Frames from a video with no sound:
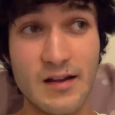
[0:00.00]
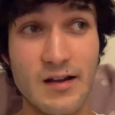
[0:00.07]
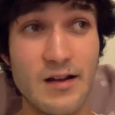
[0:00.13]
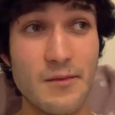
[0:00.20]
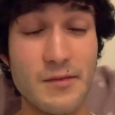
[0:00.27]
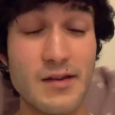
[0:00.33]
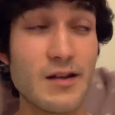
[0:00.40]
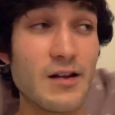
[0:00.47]

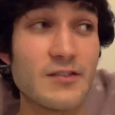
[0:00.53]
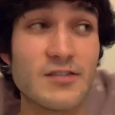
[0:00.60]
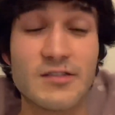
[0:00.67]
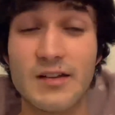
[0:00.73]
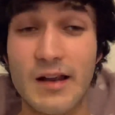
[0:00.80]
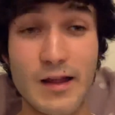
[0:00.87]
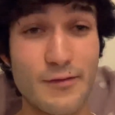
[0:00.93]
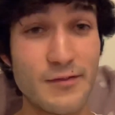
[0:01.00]
I mean, I just
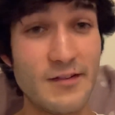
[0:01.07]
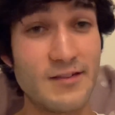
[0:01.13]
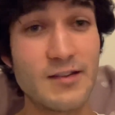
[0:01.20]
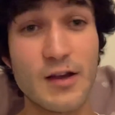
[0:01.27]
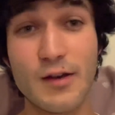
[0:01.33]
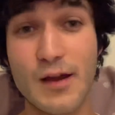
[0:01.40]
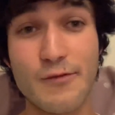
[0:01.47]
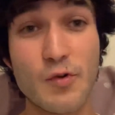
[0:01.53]
don't have it.
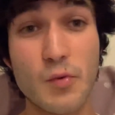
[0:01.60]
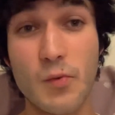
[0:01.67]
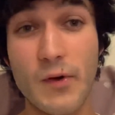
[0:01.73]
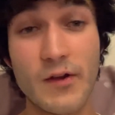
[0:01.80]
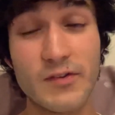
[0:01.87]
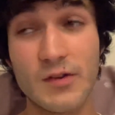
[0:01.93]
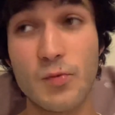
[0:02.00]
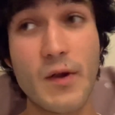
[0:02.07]
Don't have it all
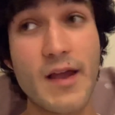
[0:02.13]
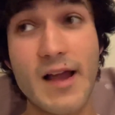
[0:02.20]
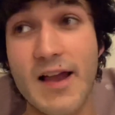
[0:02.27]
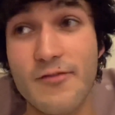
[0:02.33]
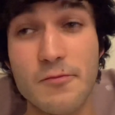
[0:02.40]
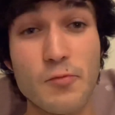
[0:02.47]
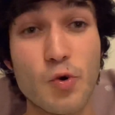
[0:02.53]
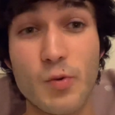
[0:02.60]
Wales. In a way, I
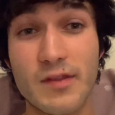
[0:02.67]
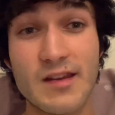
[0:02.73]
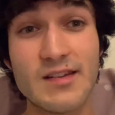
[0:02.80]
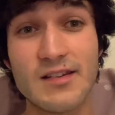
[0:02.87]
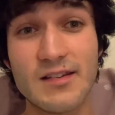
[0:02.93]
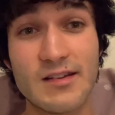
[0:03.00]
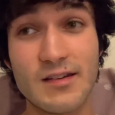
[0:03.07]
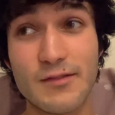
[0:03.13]
have it more with India.